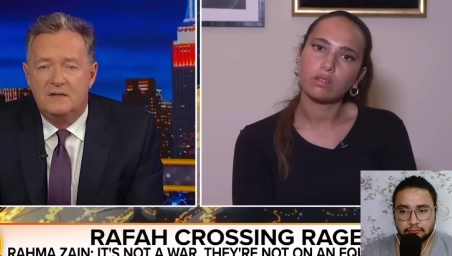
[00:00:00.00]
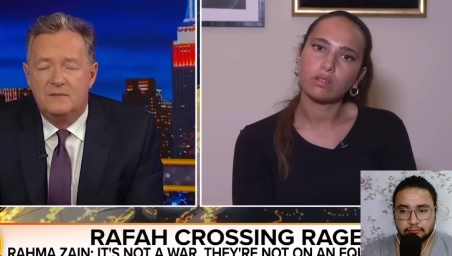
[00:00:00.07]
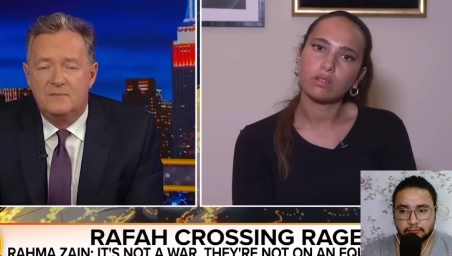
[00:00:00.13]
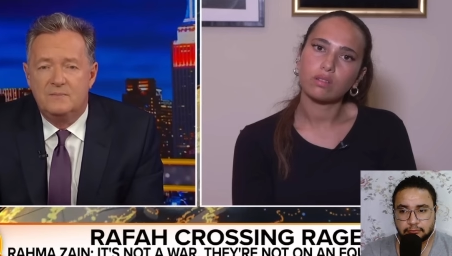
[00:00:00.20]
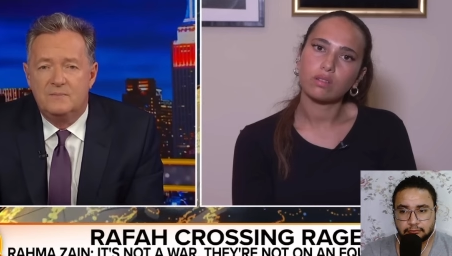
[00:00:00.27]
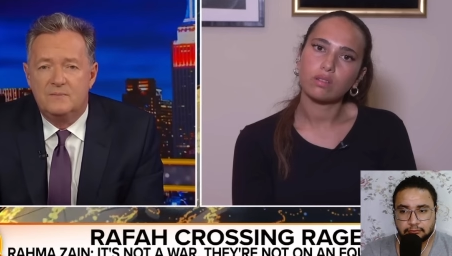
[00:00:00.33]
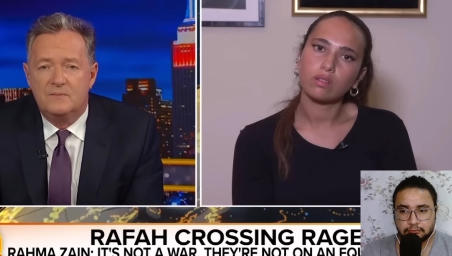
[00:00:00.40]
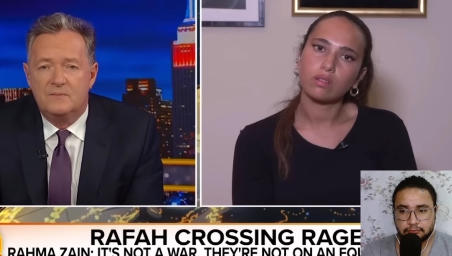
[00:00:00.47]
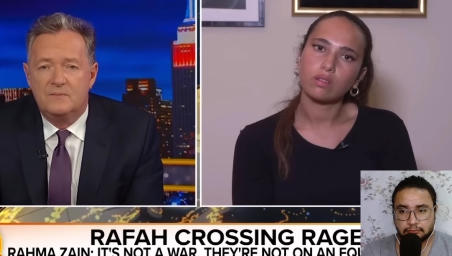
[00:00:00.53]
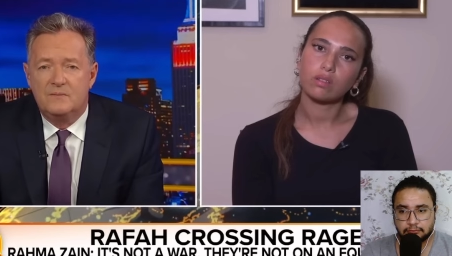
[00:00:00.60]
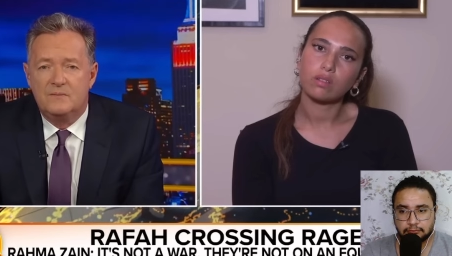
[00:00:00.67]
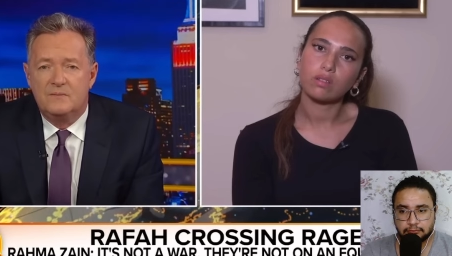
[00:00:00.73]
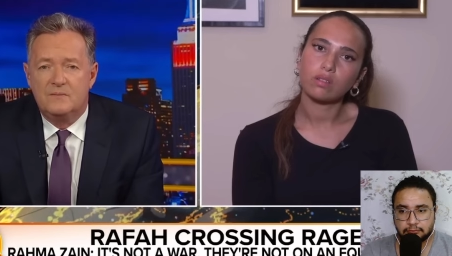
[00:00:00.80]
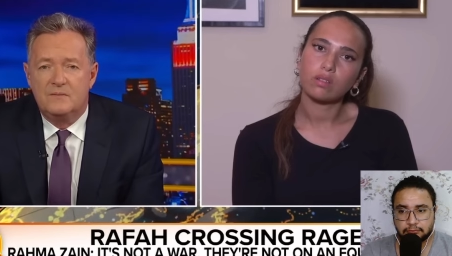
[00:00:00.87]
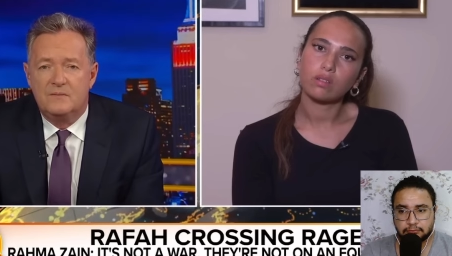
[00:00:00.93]

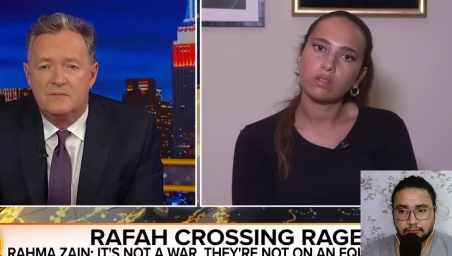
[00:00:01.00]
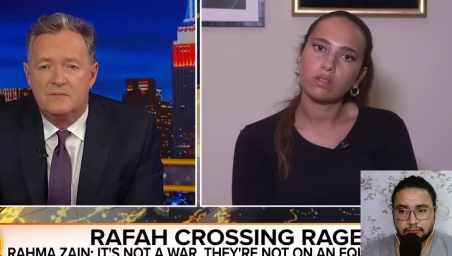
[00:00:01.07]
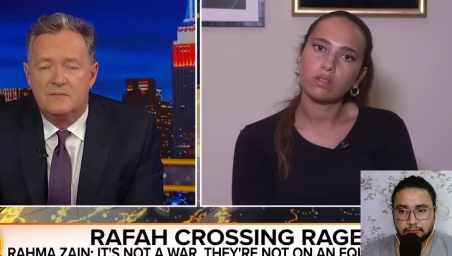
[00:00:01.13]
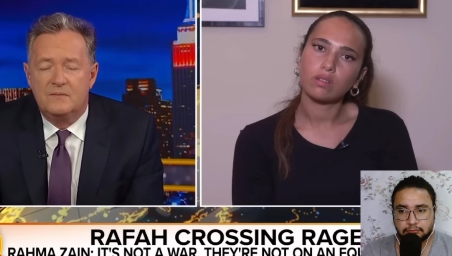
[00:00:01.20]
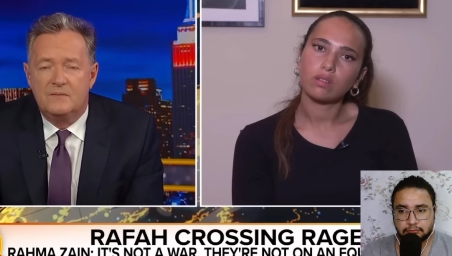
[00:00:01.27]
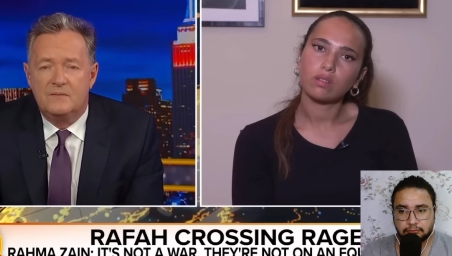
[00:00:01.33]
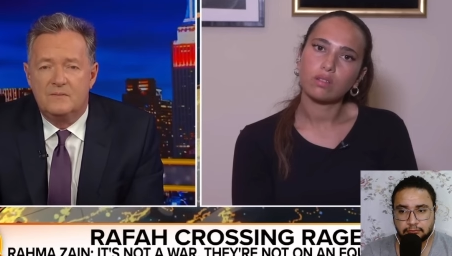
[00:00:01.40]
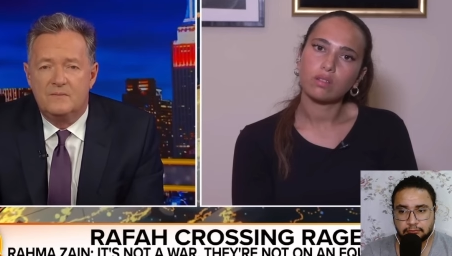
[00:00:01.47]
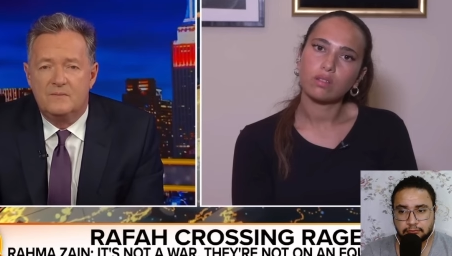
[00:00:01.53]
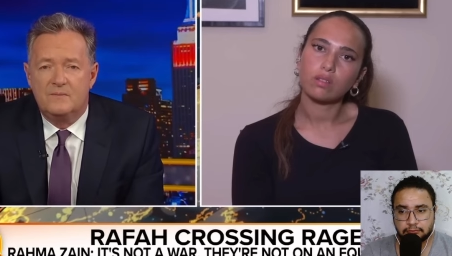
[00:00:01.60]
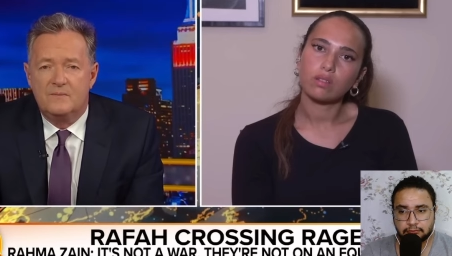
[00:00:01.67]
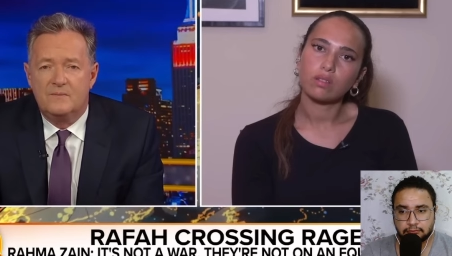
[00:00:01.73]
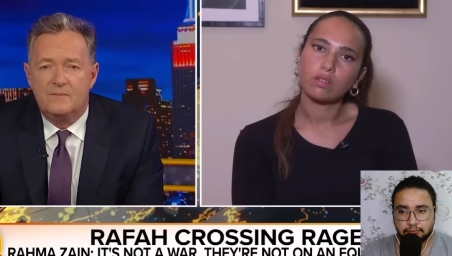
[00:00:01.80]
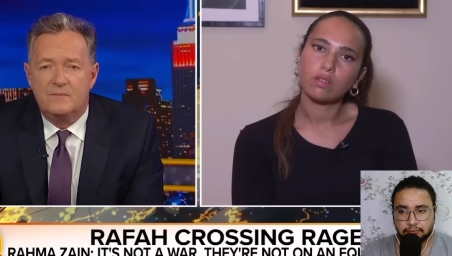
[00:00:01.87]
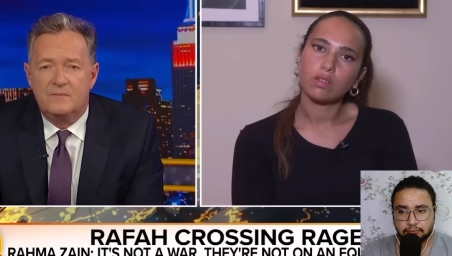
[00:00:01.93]

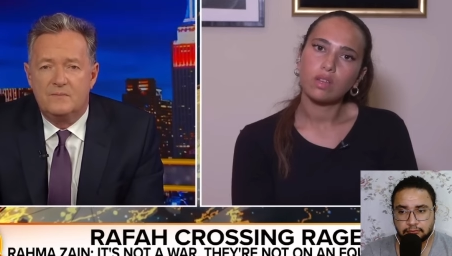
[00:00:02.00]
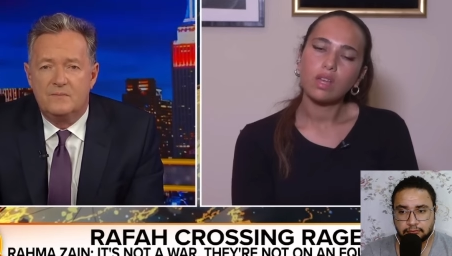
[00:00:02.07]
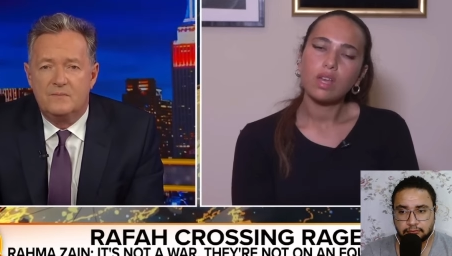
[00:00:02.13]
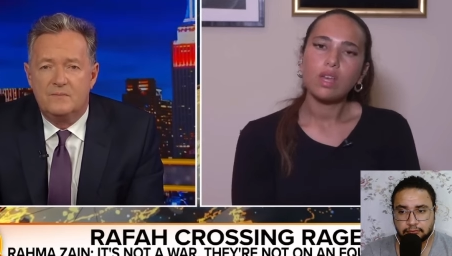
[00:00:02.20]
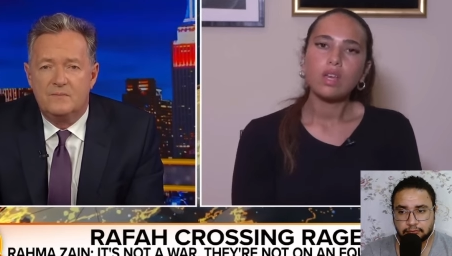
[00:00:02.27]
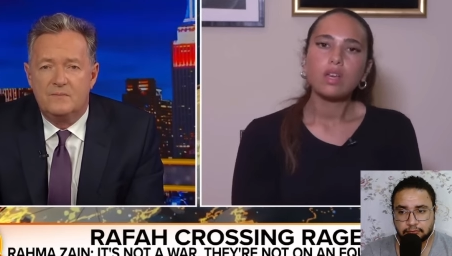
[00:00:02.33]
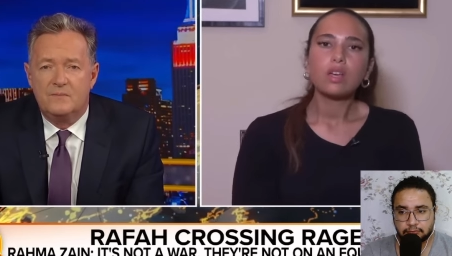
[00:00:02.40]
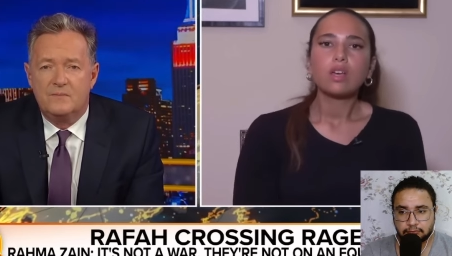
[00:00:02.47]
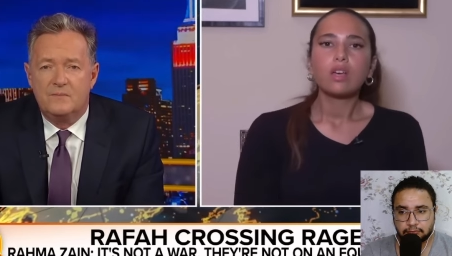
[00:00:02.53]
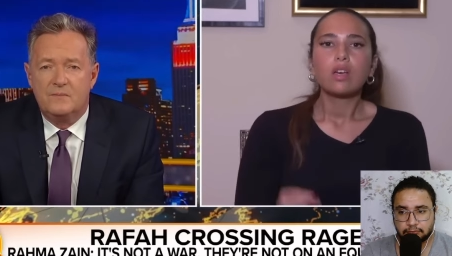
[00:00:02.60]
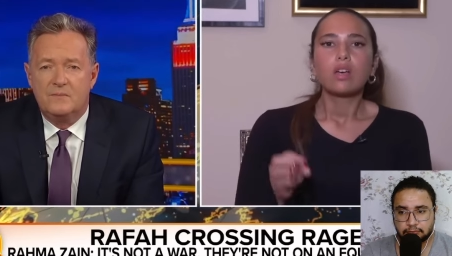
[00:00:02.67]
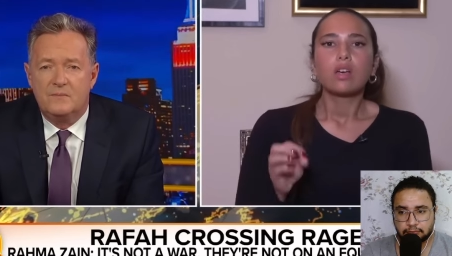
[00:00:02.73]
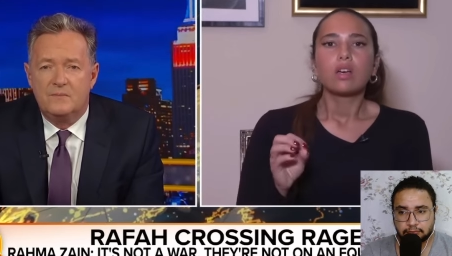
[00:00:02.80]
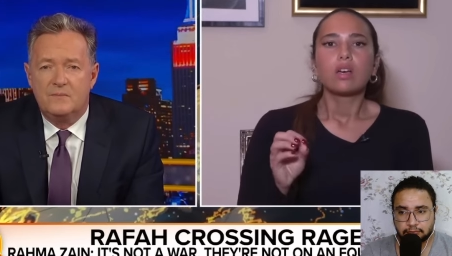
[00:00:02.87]
No one is speaking in this clip.